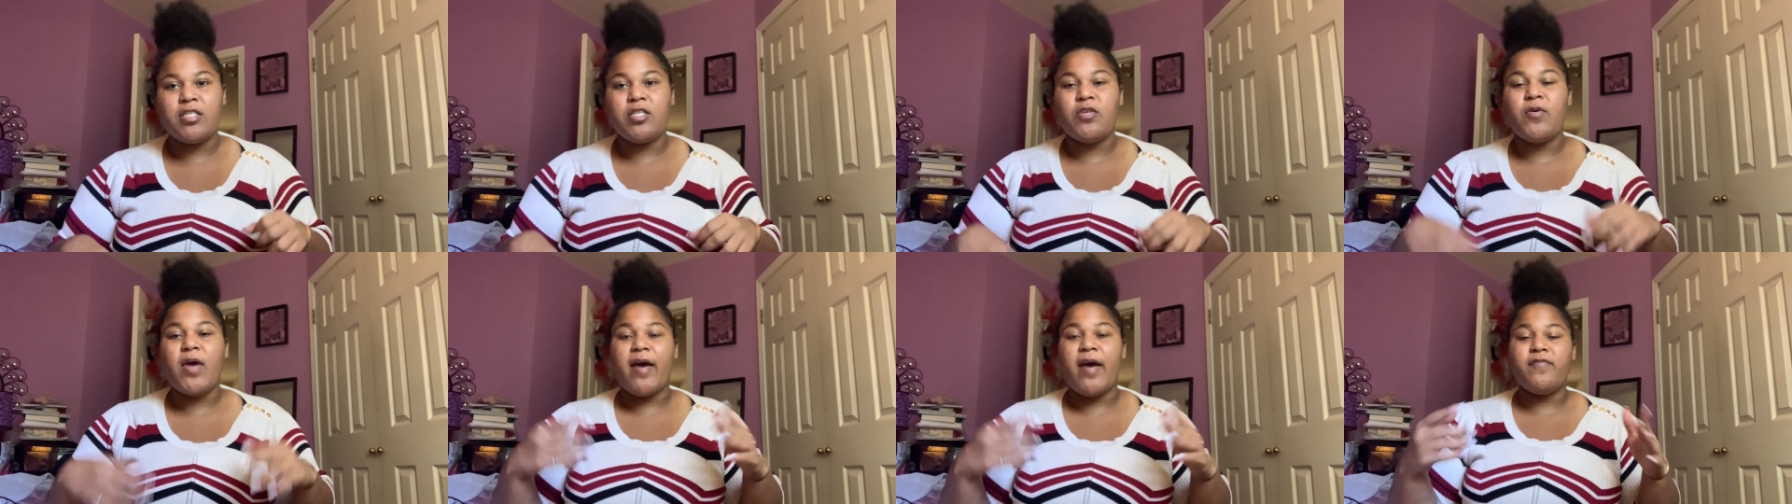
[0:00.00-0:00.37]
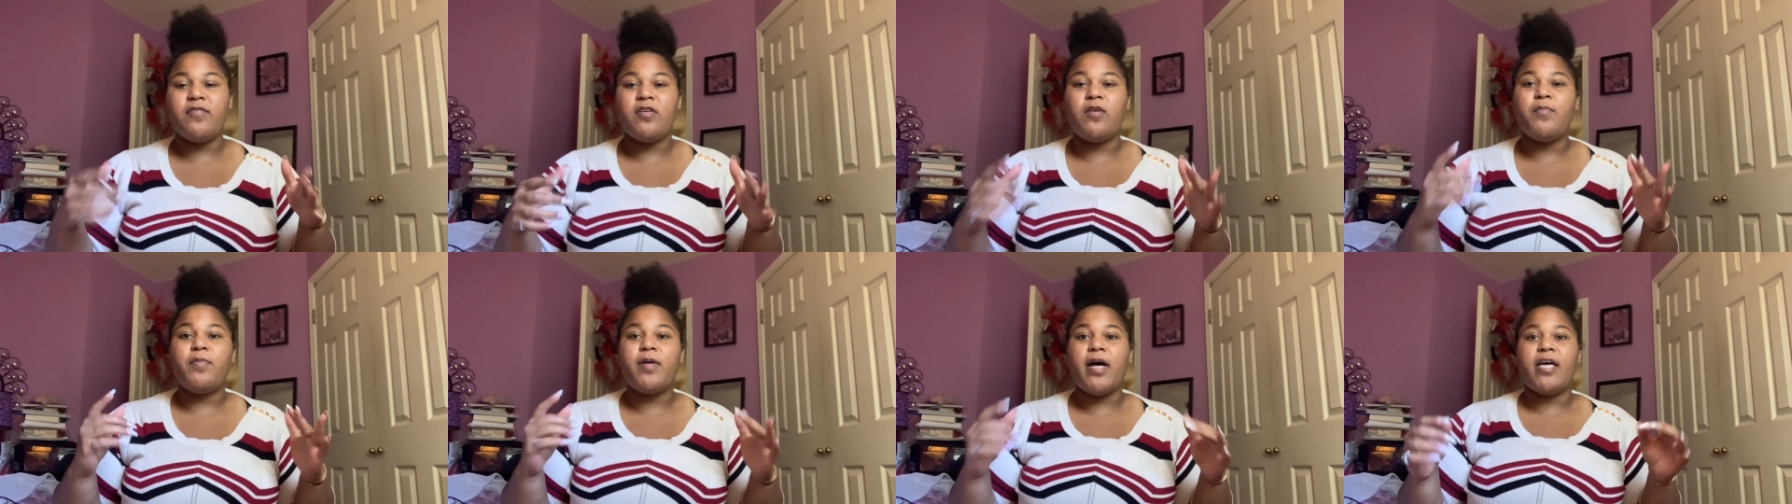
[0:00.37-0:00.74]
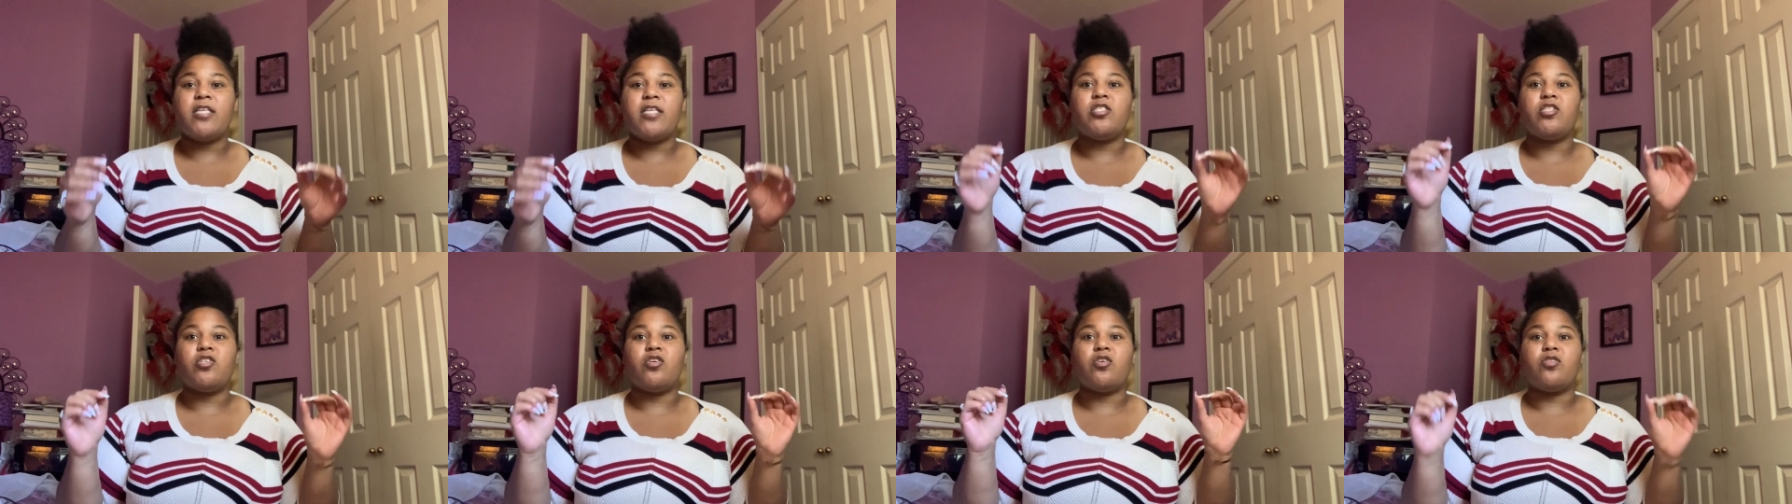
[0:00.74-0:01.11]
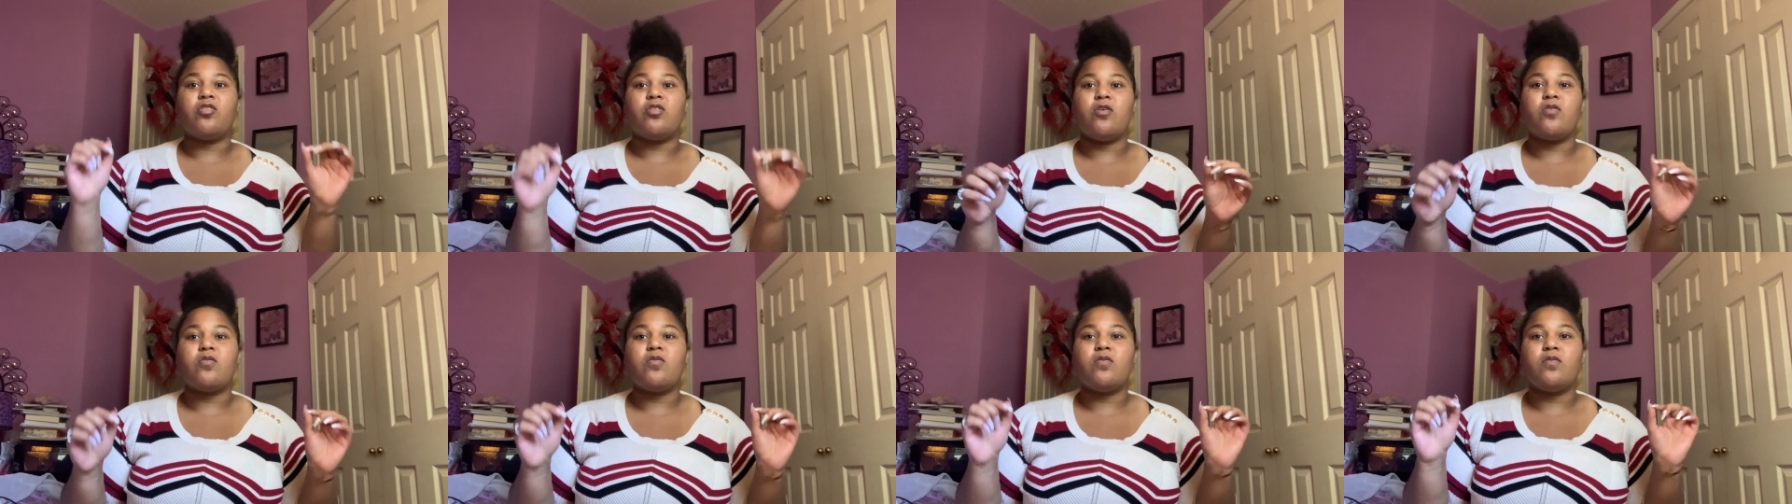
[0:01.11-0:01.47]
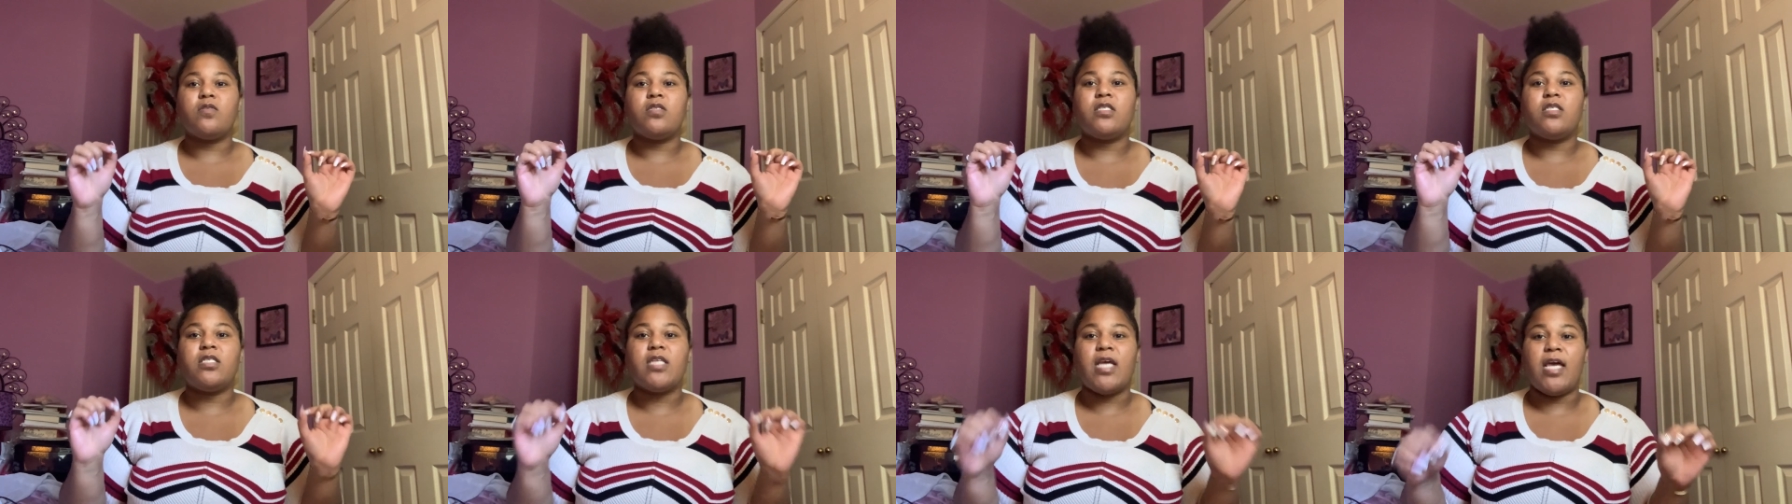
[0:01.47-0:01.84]
You have to apply to your local
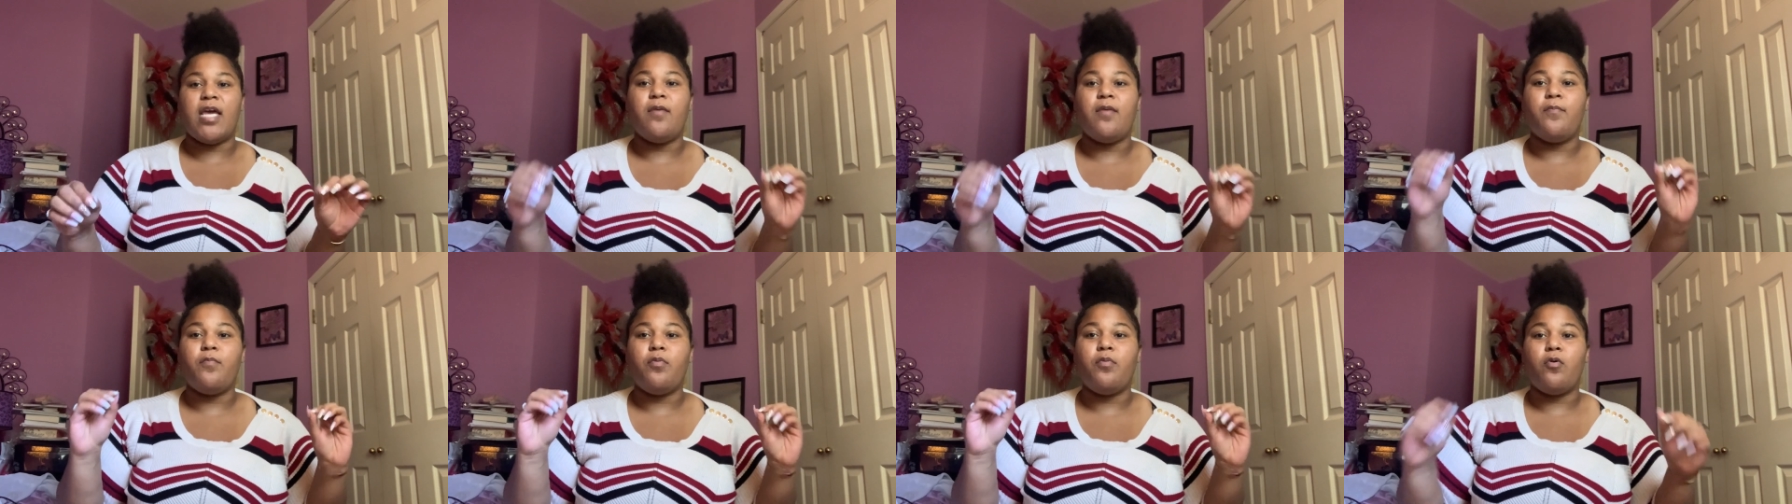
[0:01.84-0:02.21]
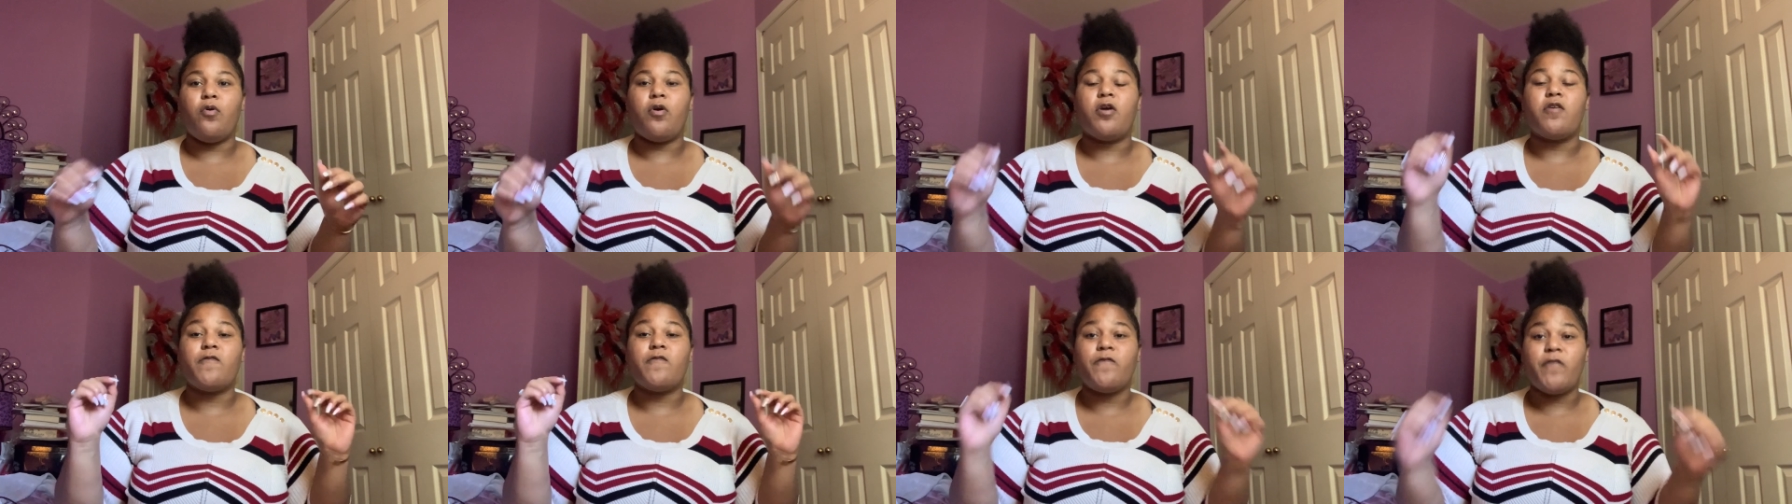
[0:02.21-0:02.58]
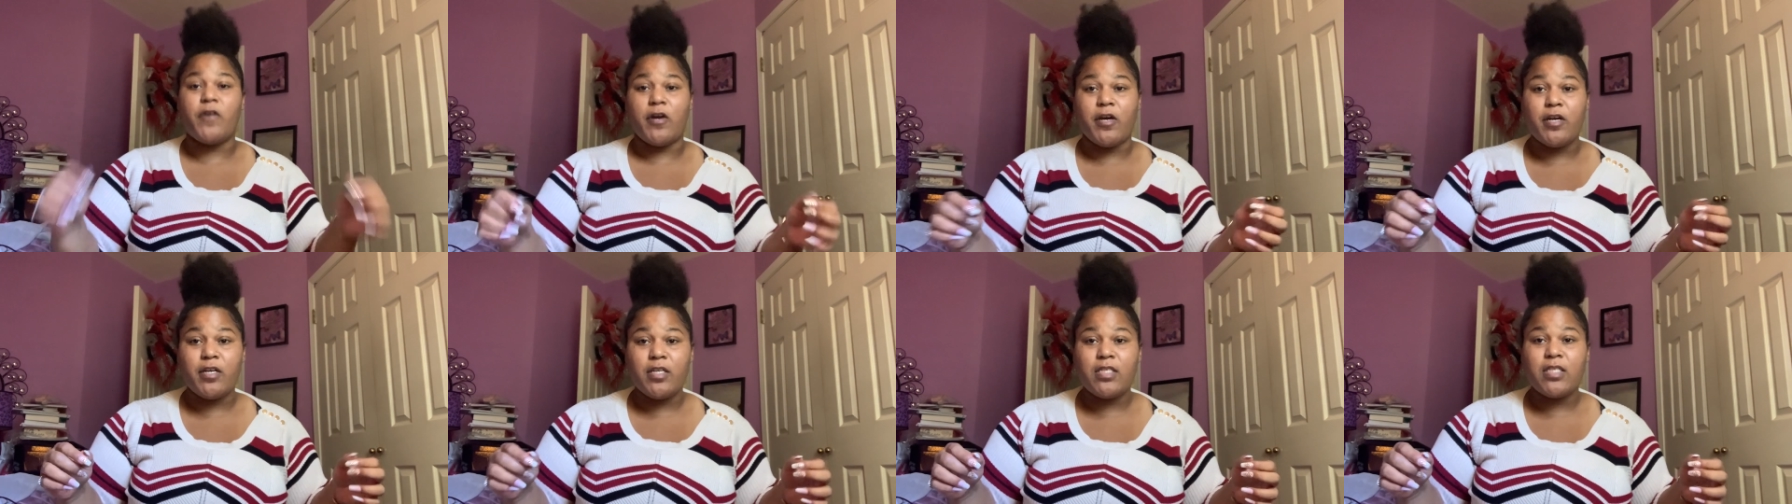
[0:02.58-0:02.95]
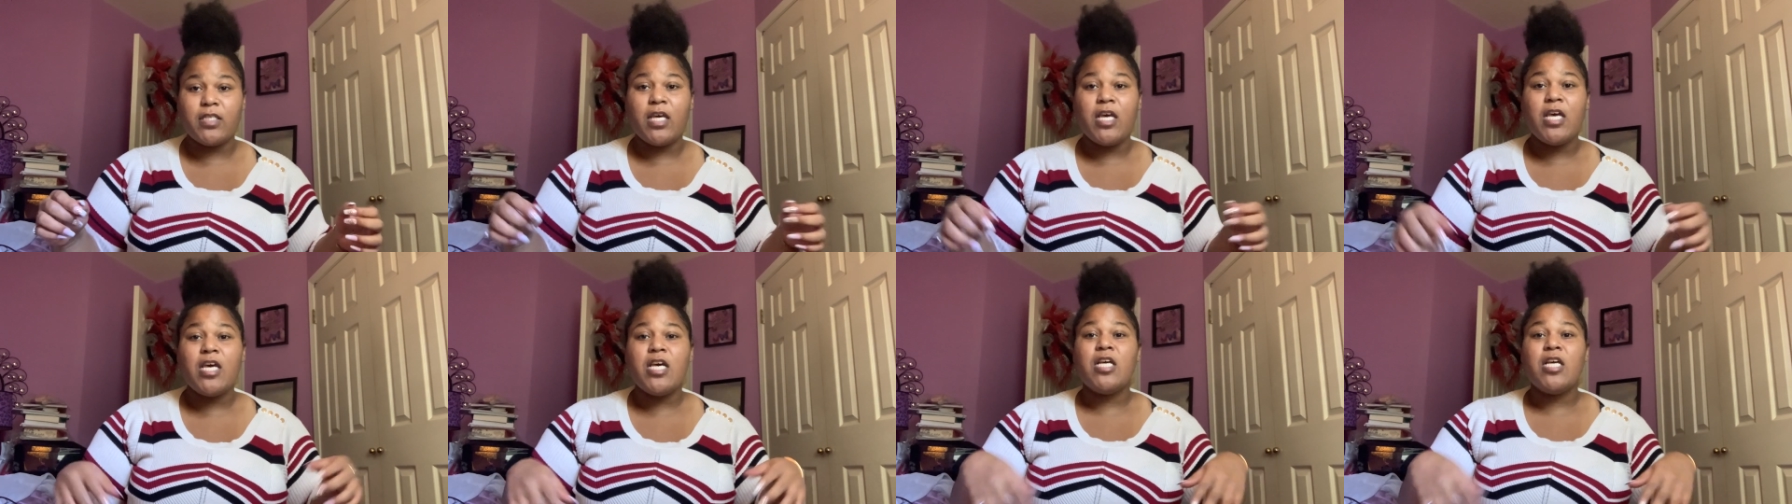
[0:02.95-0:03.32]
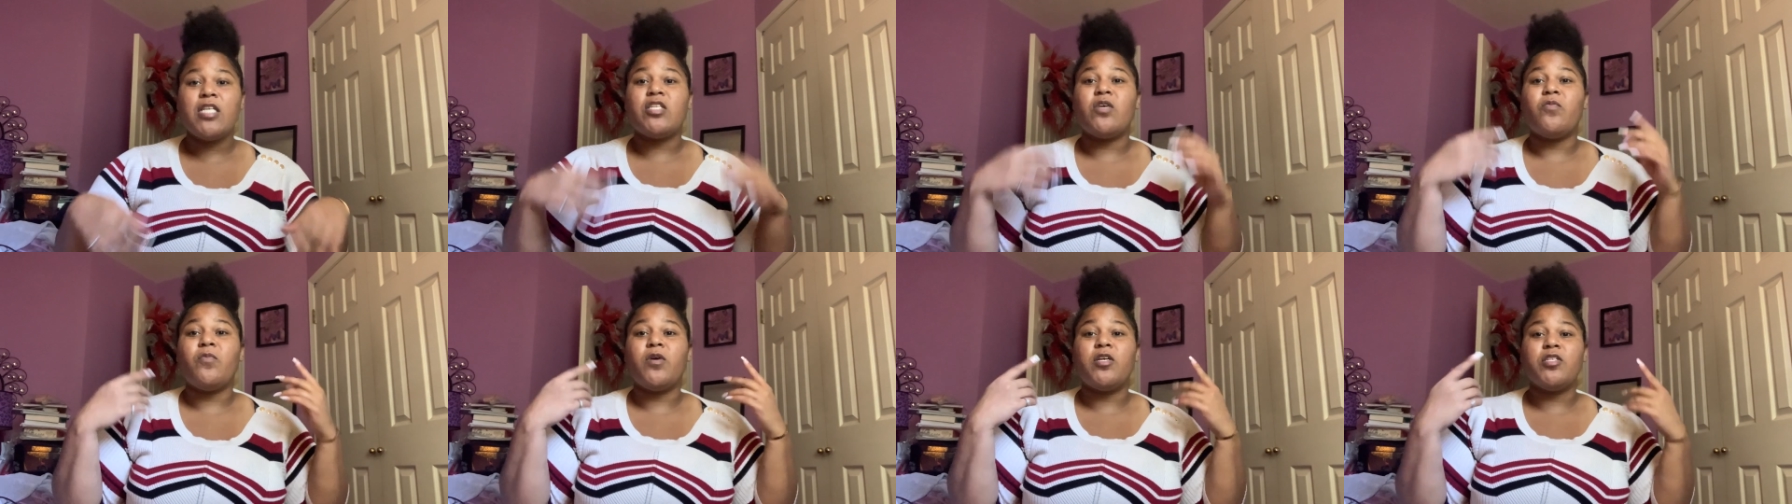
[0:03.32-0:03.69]
state board first.
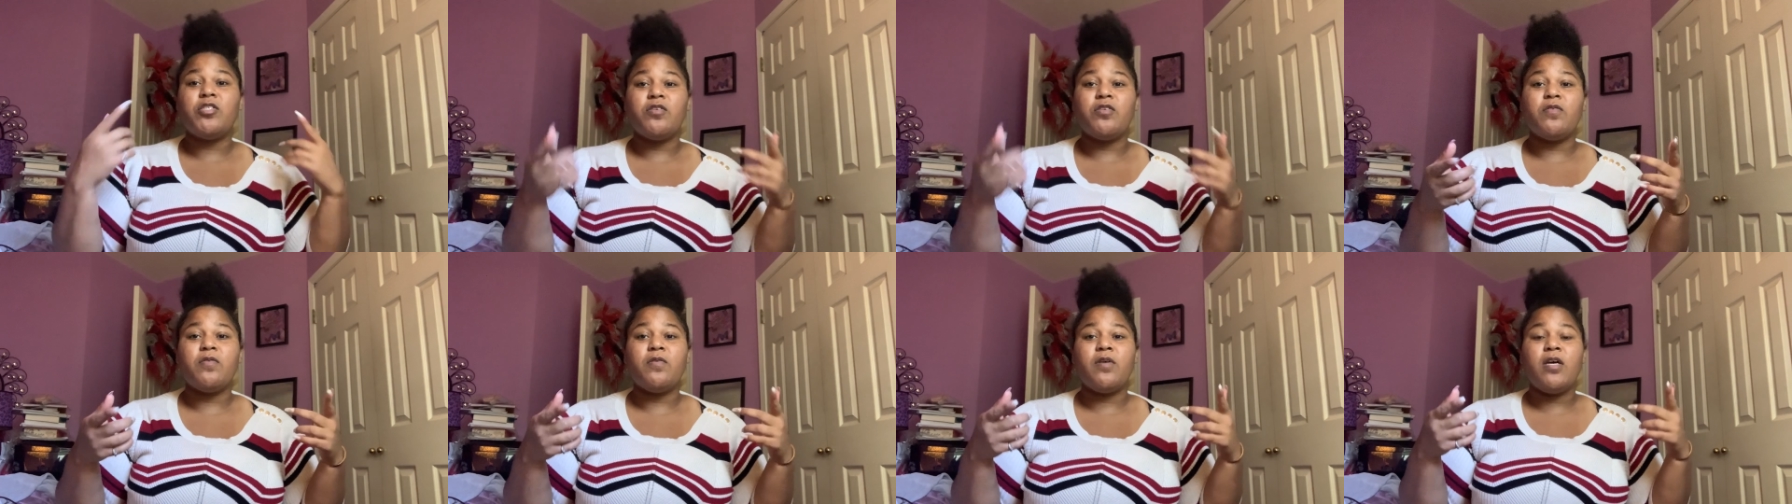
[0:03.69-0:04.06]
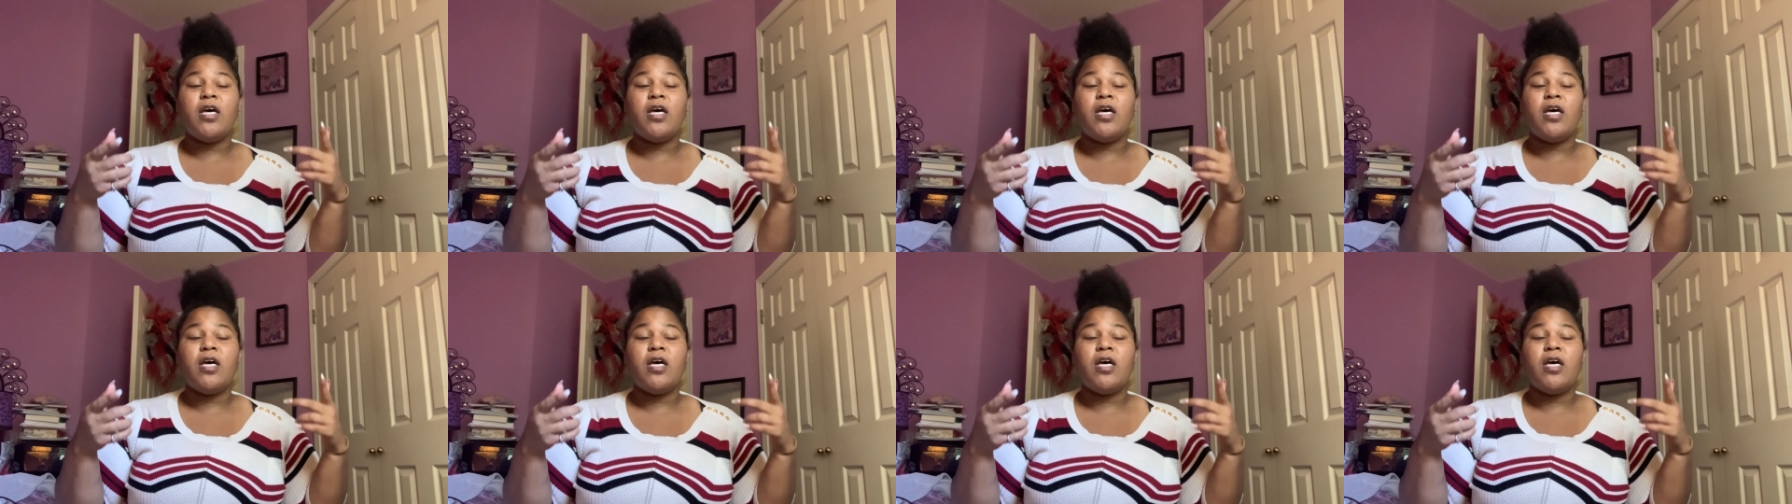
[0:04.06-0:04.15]
So once you